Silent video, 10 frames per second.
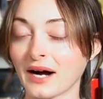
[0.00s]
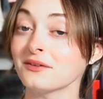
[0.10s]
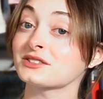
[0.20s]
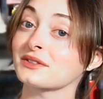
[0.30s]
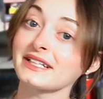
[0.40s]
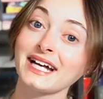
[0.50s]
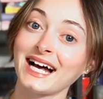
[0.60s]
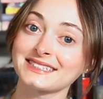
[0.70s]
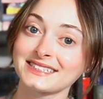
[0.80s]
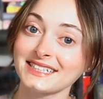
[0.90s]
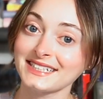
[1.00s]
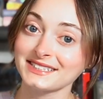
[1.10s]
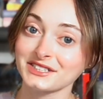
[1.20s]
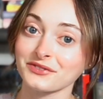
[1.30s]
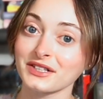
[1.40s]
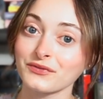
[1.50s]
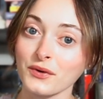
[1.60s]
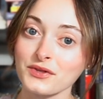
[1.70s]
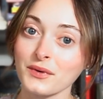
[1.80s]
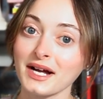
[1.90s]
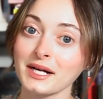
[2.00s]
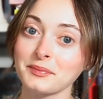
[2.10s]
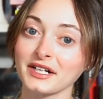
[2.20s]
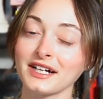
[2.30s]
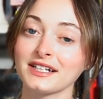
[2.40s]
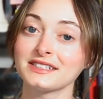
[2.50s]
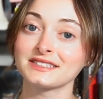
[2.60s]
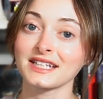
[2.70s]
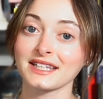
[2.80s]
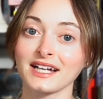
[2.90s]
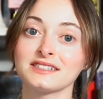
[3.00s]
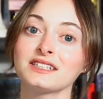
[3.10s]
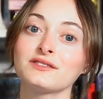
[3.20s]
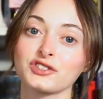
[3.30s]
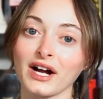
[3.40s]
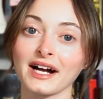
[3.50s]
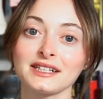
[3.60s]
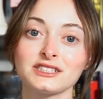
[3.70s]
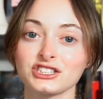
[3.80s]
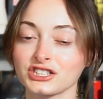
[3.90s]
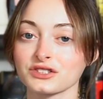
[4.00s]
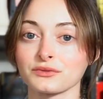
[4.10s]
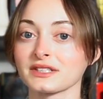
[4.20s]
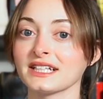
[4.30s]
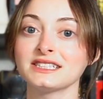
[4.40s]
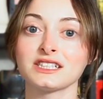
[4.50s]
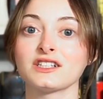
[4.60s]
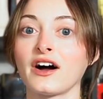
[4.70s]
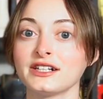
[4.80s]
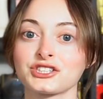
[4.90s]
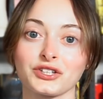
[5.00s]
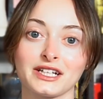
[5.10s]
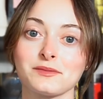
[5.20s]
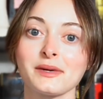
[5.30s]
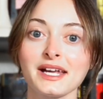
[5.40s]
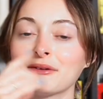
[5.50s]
I was really hesitant to read Fourth Wing because the idea of dragons just really did not intrigue me.